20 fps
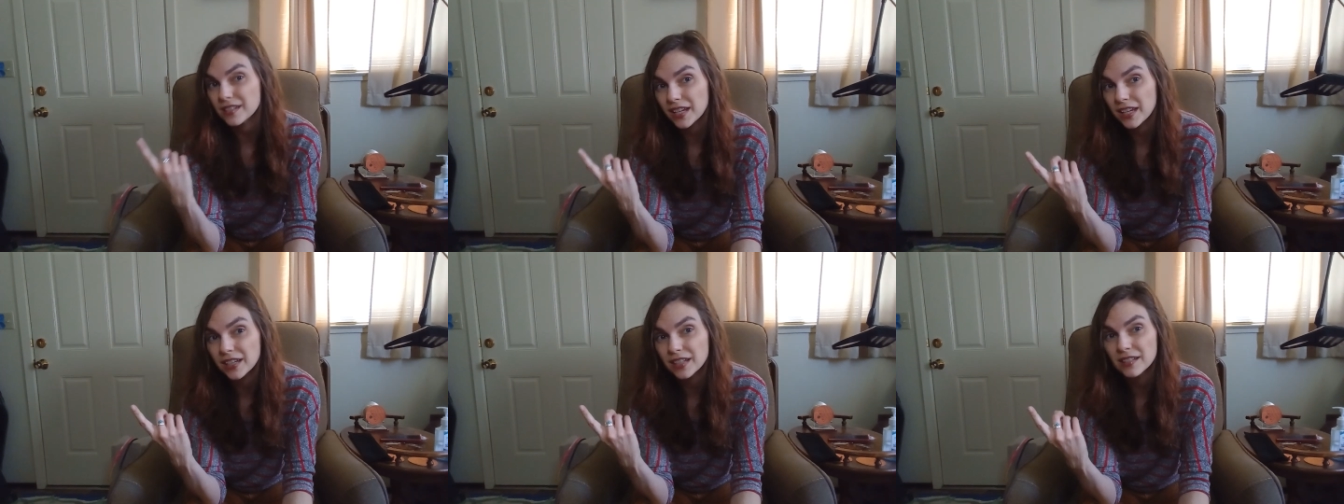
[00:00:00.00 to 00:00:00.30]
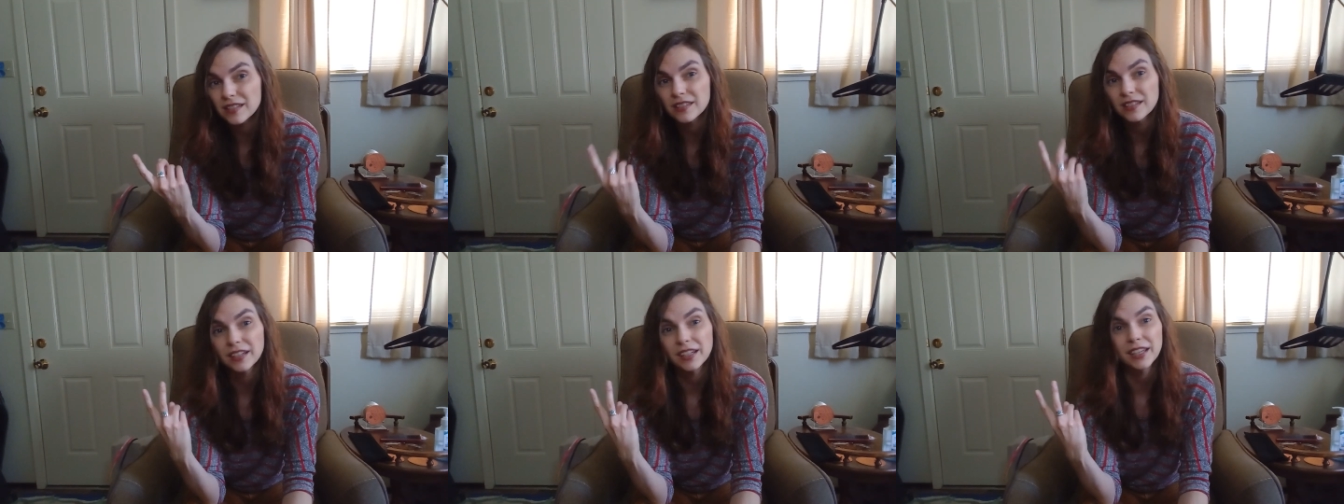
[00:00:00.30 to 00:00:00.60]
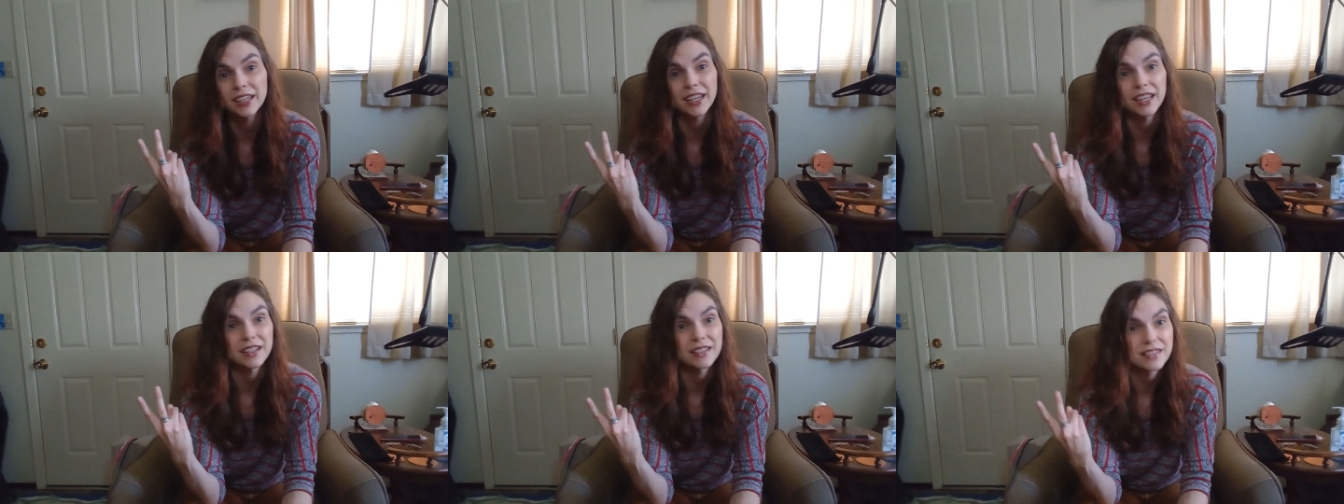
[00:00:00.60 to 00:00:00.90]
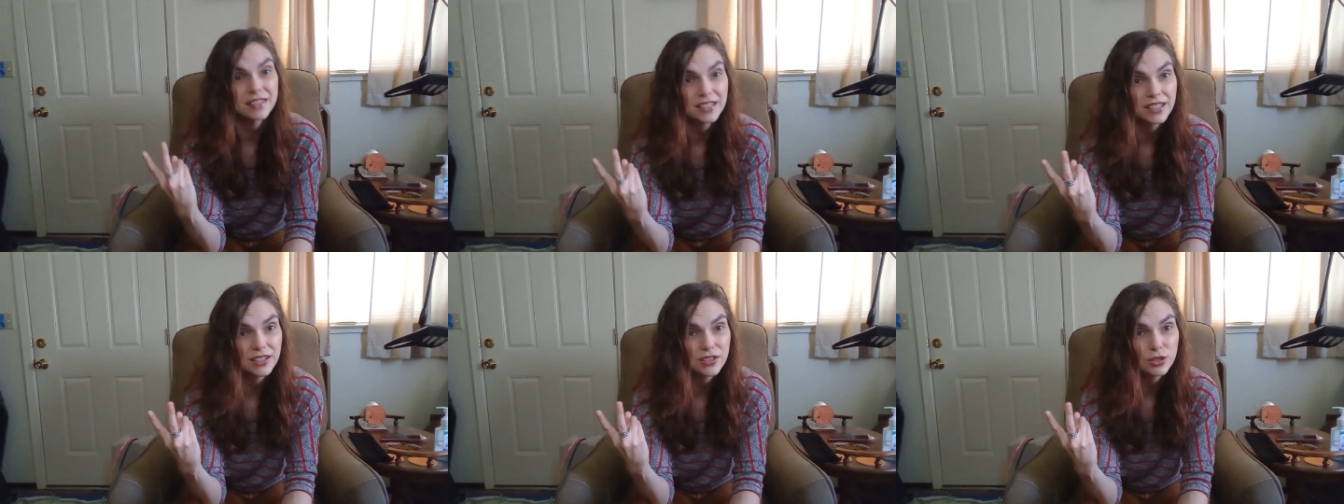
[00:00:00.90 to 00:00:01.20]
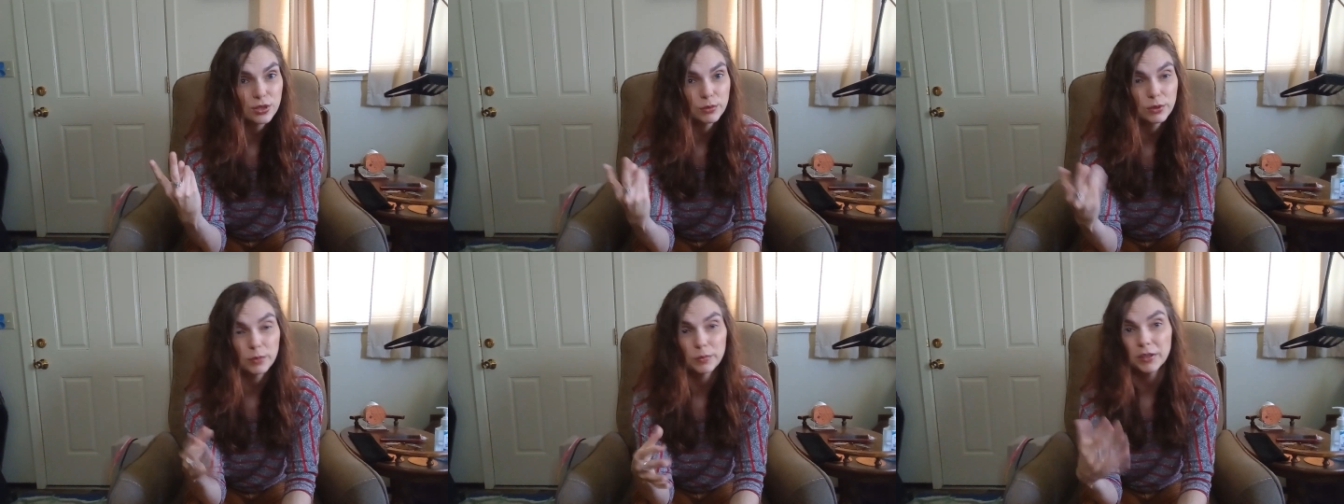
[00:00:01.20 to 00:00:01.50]
dance and I can't sing
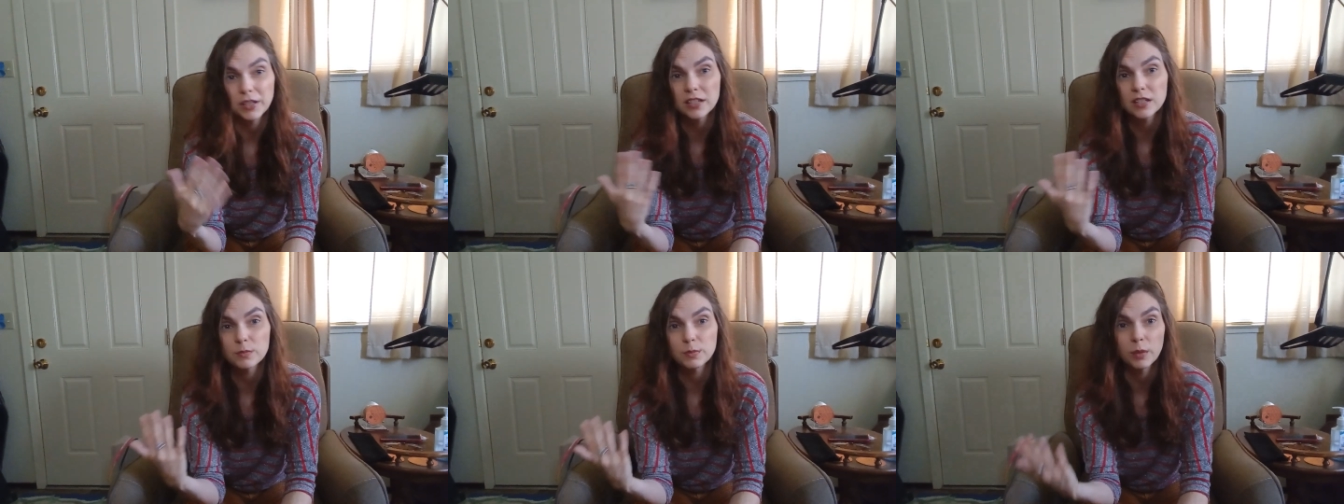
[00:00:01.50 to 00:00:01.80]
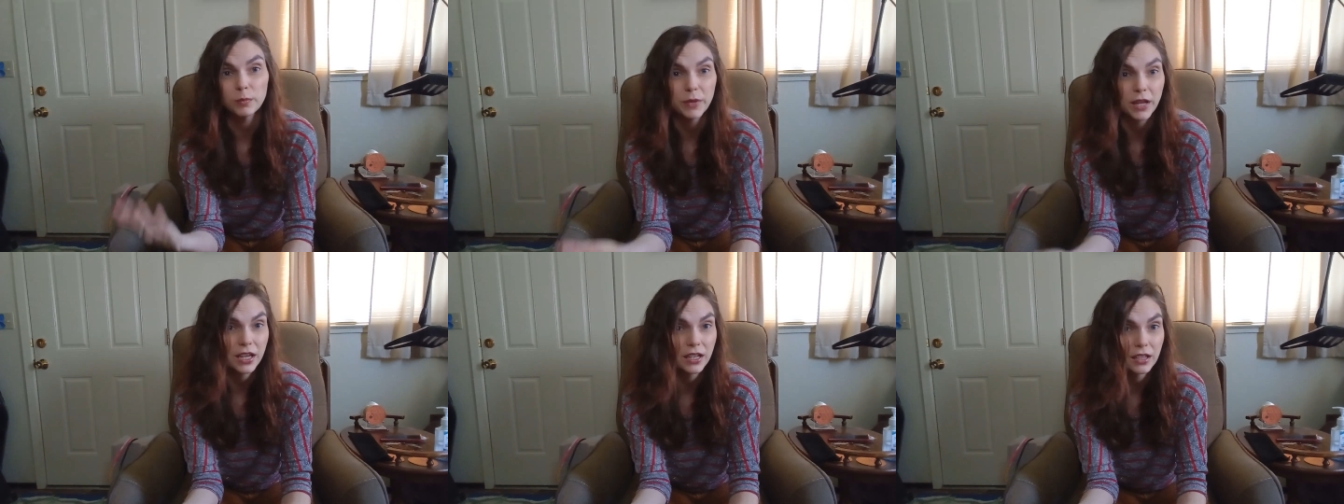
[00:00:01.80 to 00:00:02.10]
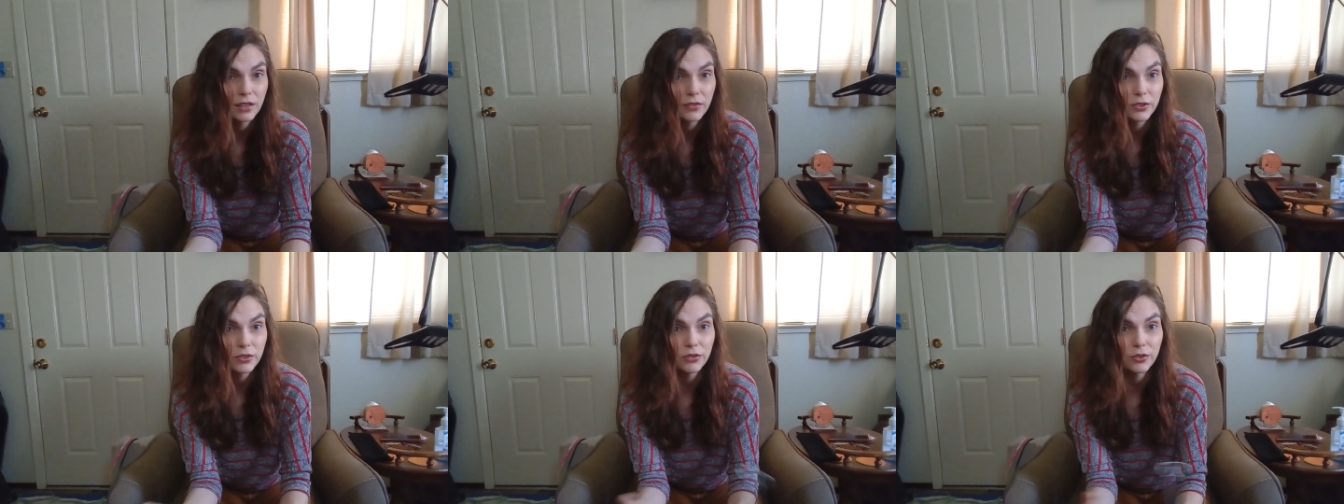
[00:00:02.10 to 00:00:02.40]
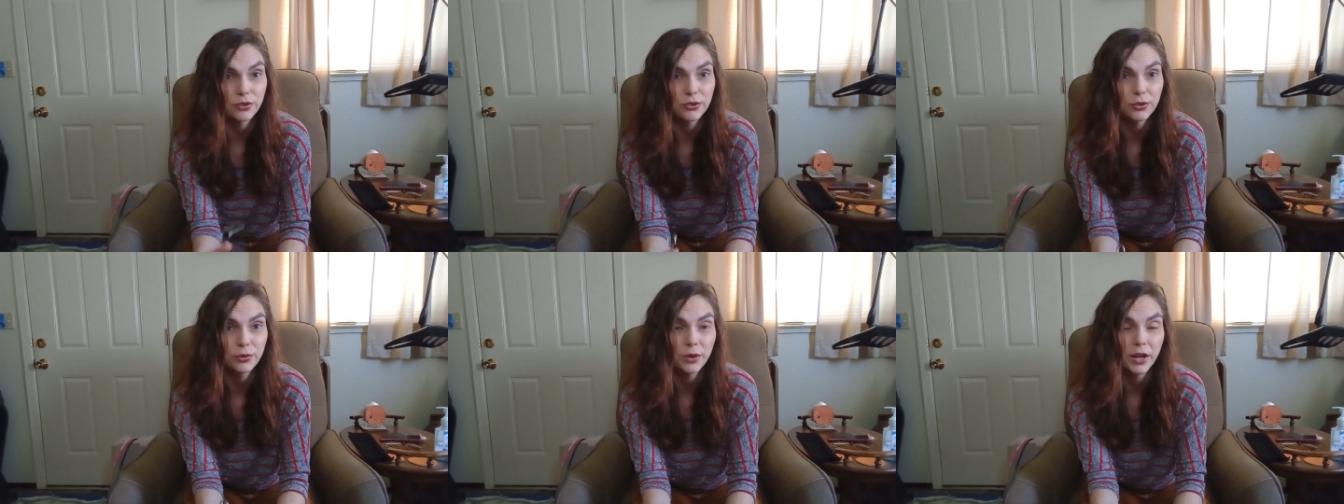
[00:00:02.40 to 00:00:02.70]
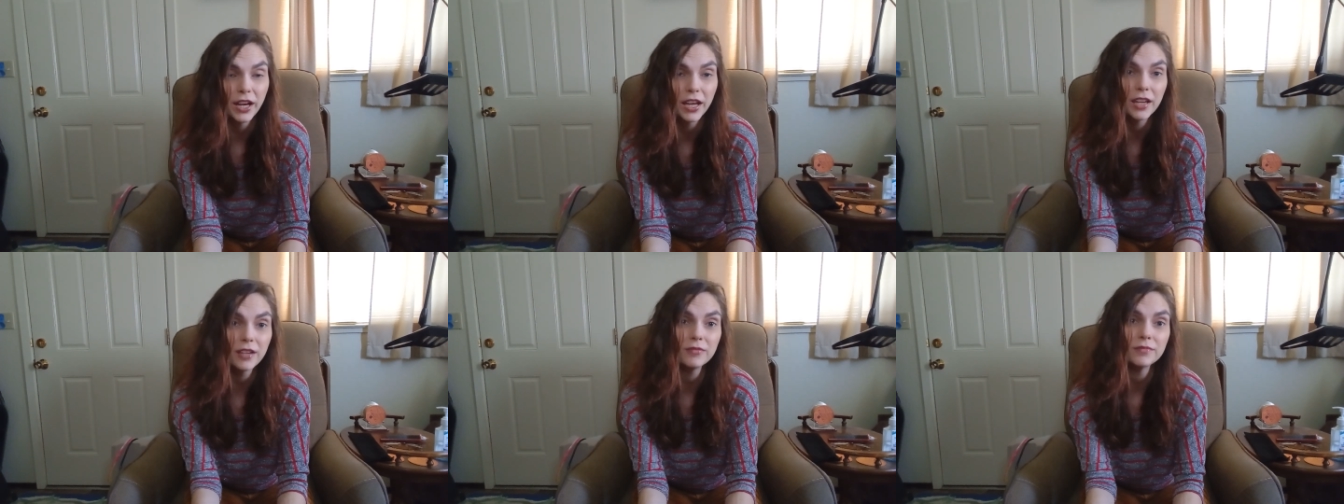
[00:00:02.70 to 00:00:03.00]
to it because my pain levels are too
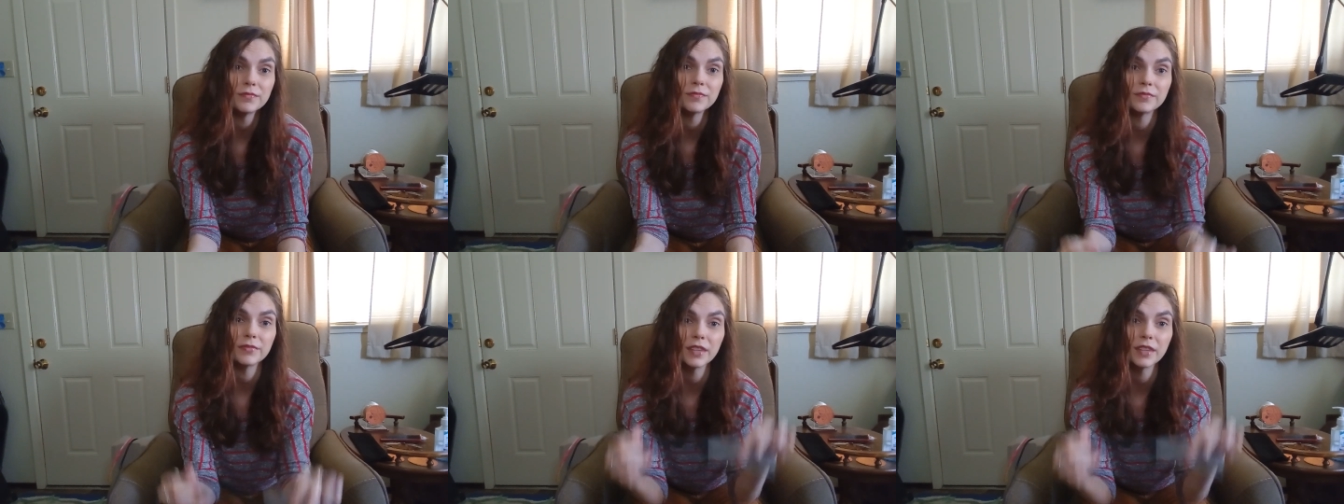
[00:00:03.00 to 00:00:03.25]
high,